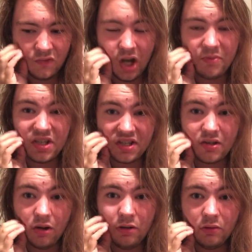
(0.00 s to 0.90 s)
I'm just
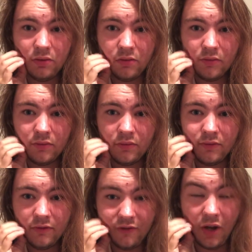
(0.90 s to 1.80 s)
so
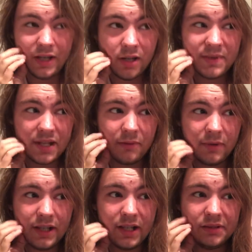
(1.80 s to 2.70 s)
fucking upset
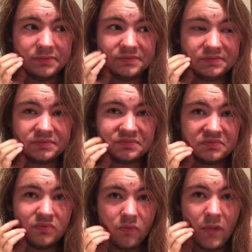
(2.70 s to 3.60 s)
right now.
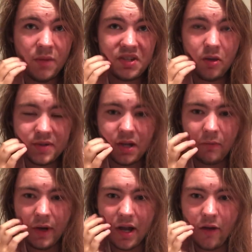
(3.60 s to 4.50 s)
I'm so upset
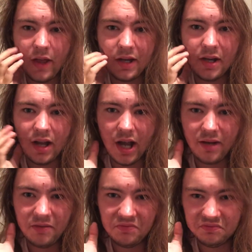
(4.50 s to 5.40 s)
right now. And
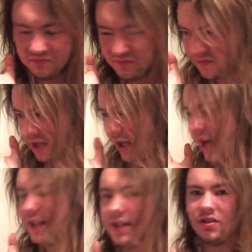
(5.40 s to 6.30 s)
I
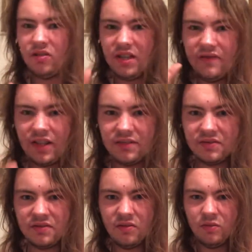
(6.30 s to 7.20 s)
guess I'll leave it
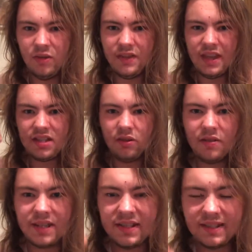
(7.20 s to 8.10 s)
with this
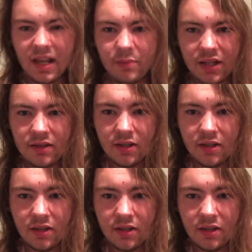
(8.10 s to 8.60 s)
closing statement.